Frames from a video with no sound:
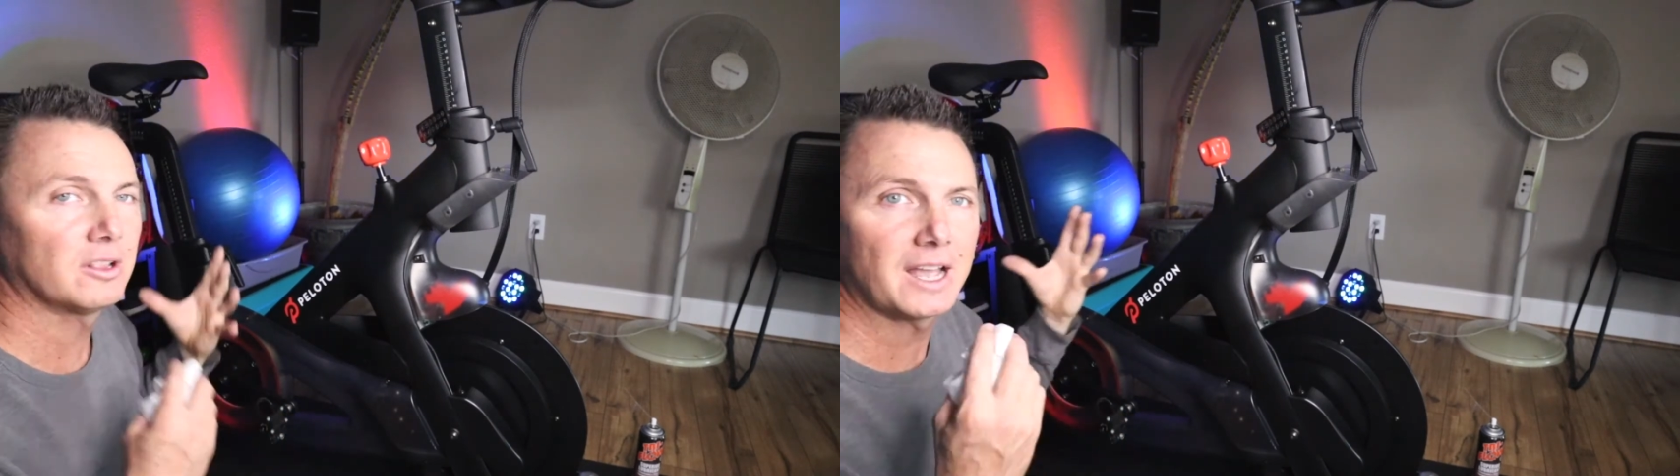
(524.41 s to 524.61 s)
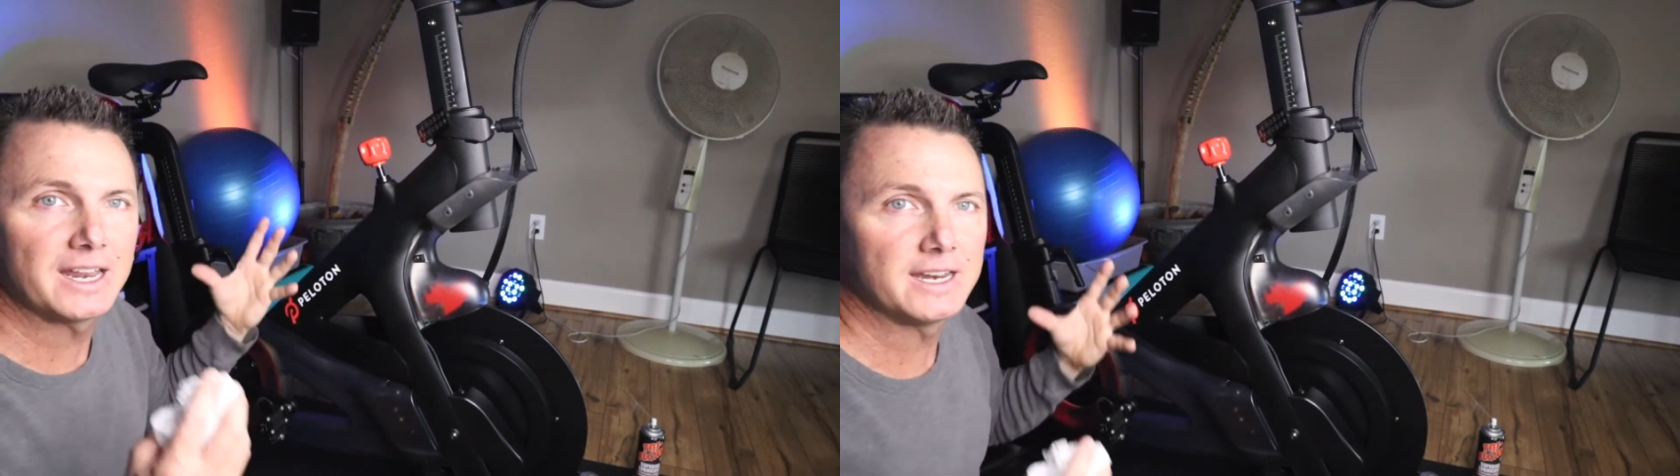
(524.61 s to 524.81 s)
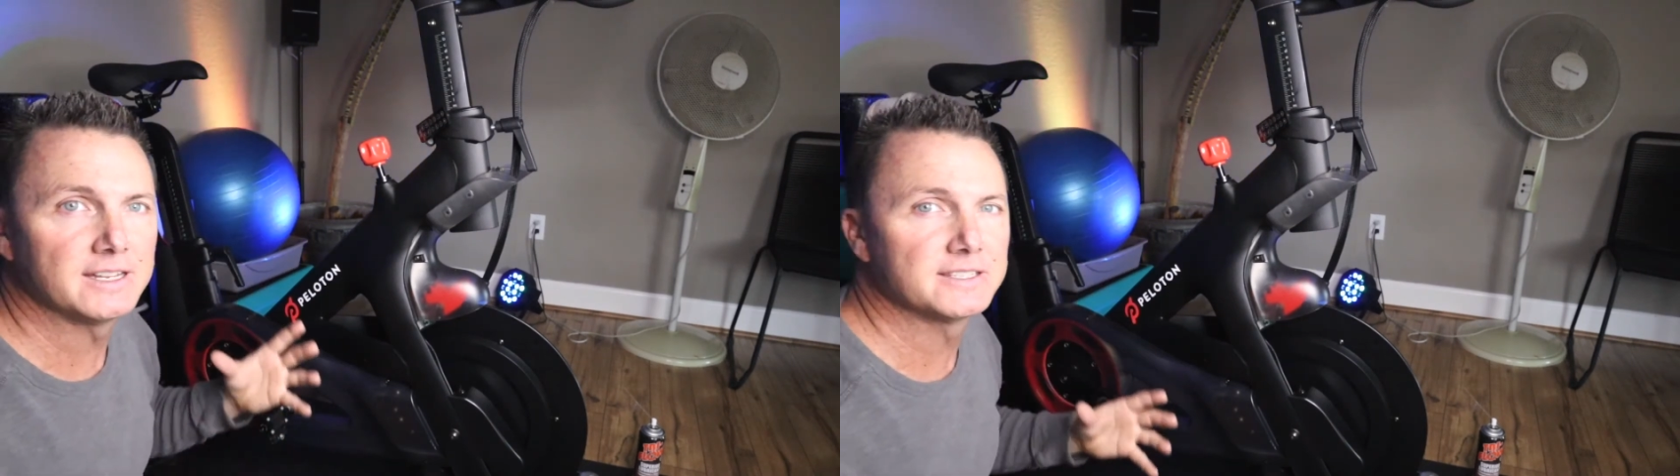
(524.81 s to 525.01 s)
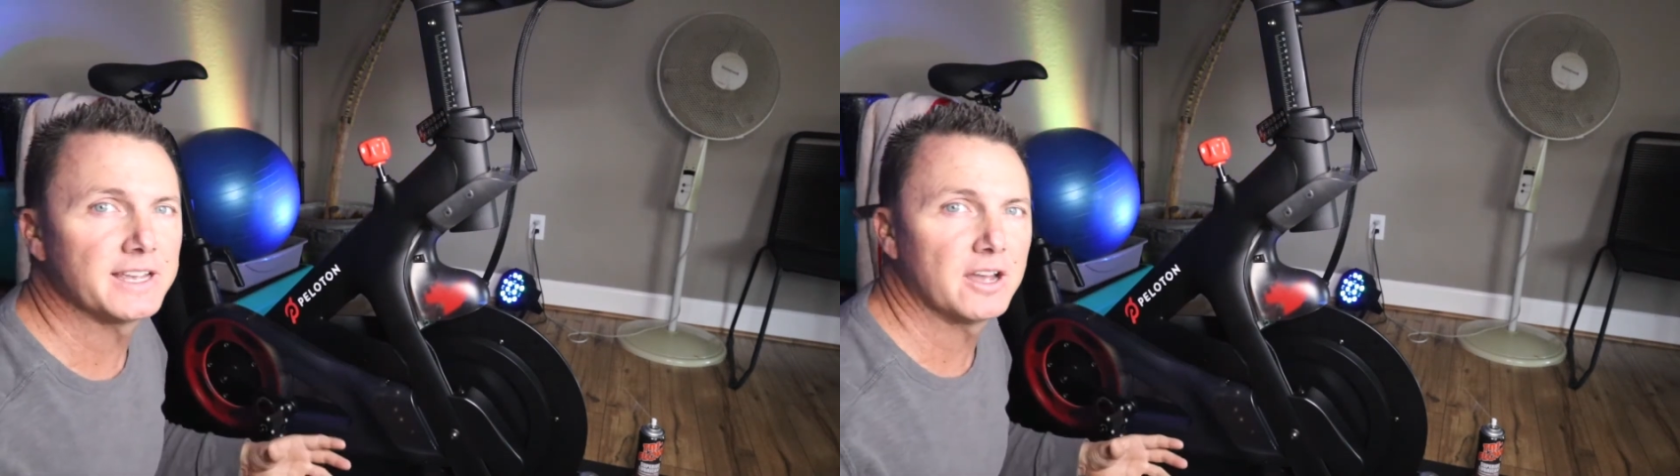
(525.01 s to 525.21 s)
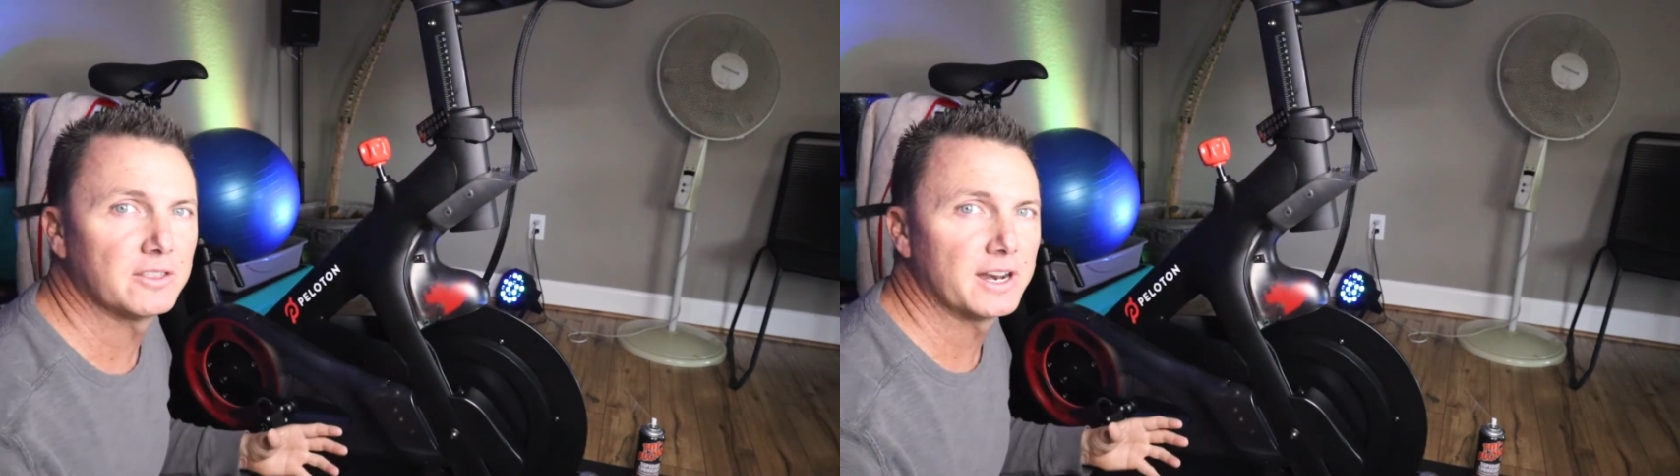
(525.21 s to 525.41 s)
lighting and
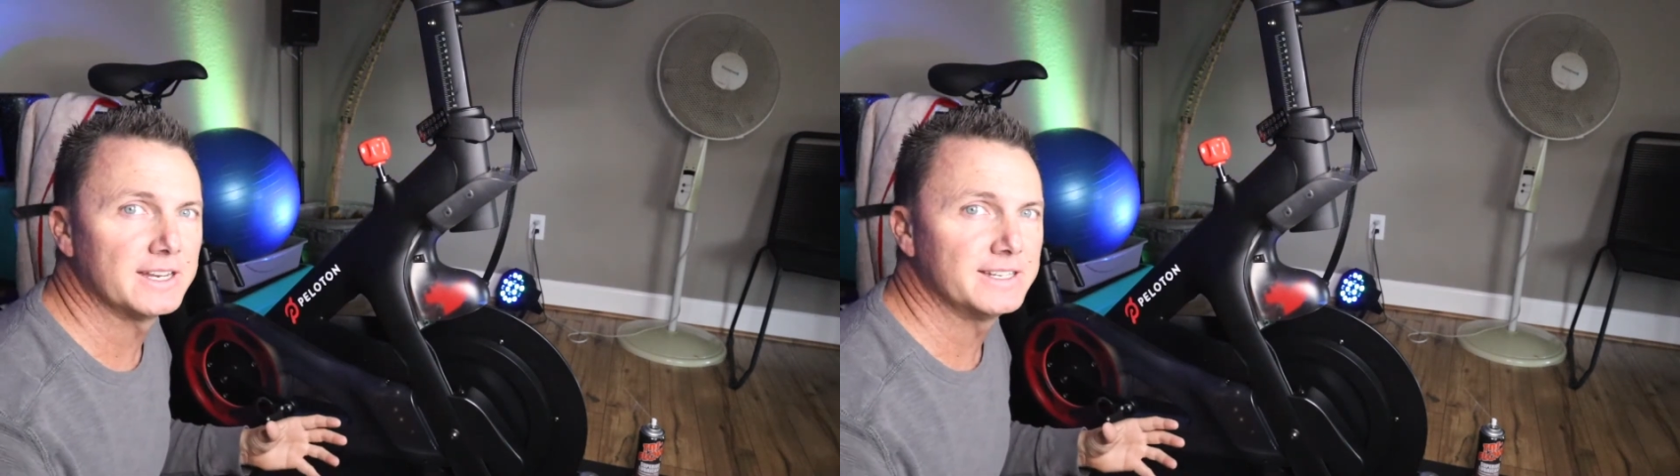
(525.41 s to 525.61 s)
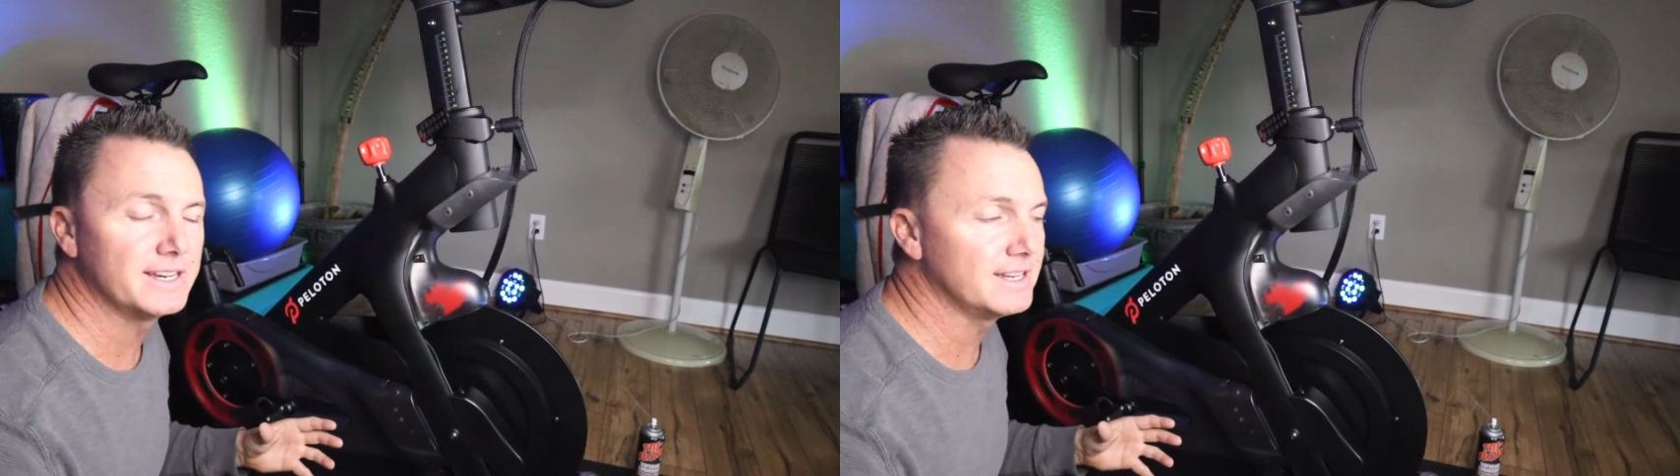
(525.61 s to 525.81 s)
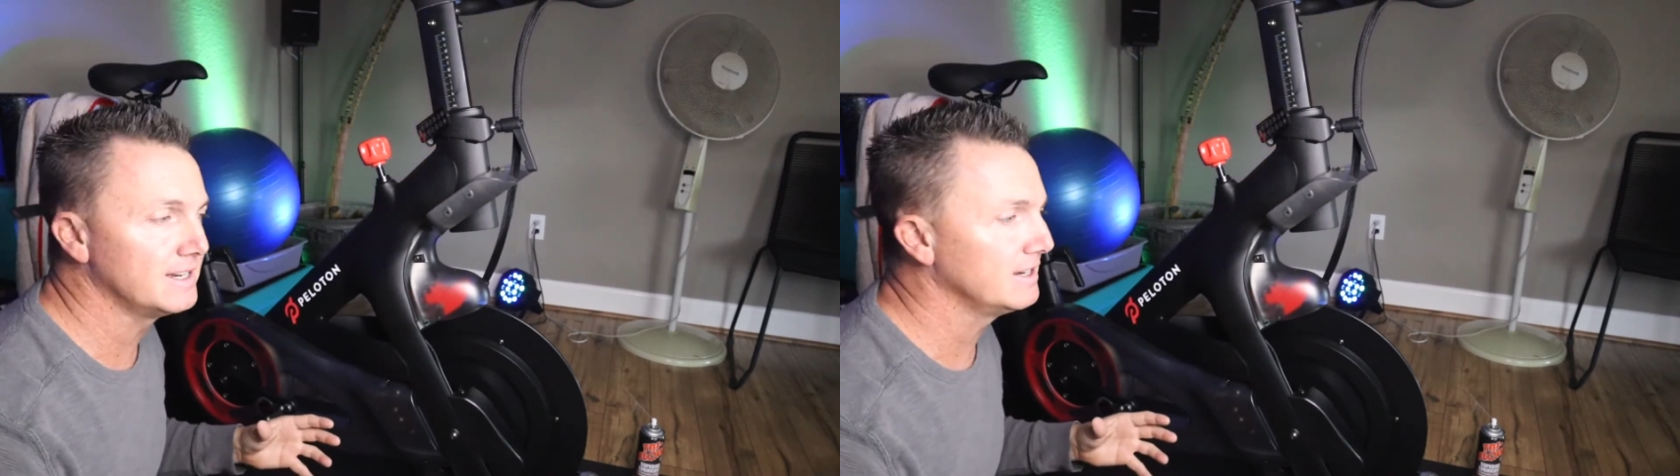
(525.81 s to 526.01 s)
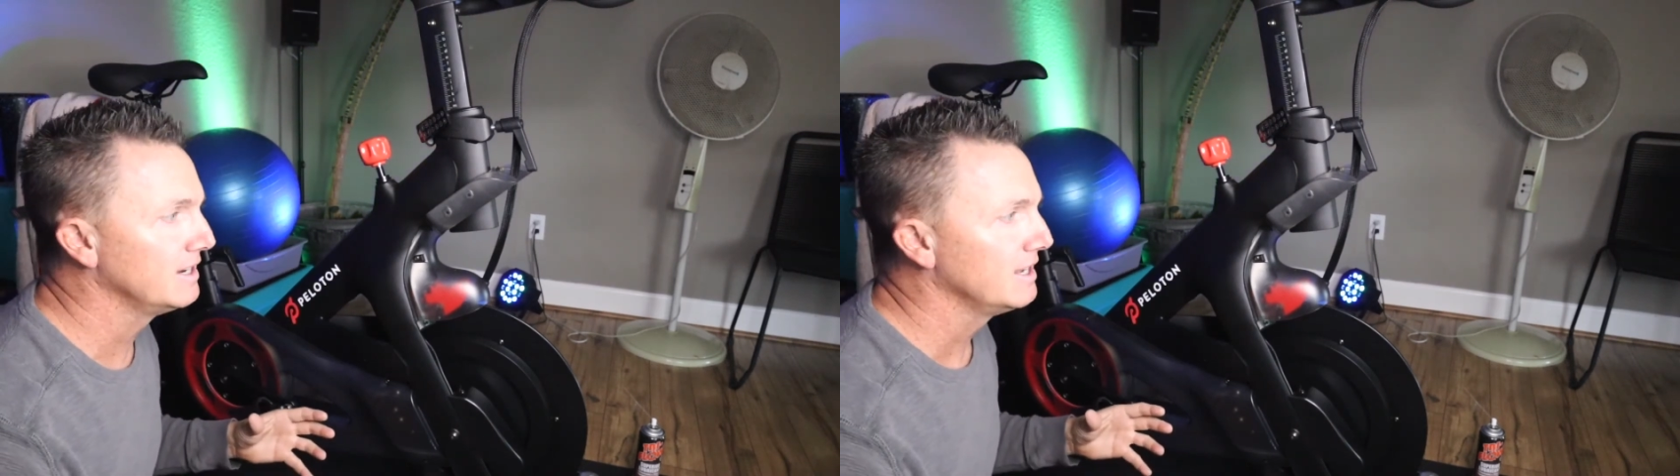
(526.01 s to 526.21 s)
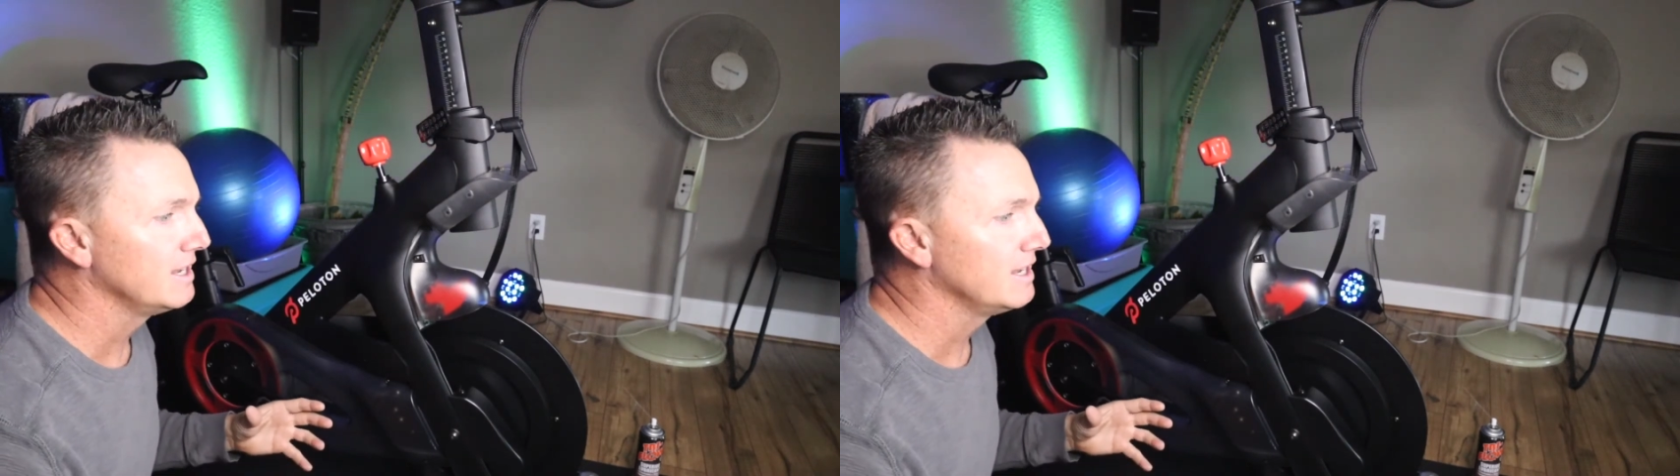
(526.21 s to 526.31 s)
sound that I did in it.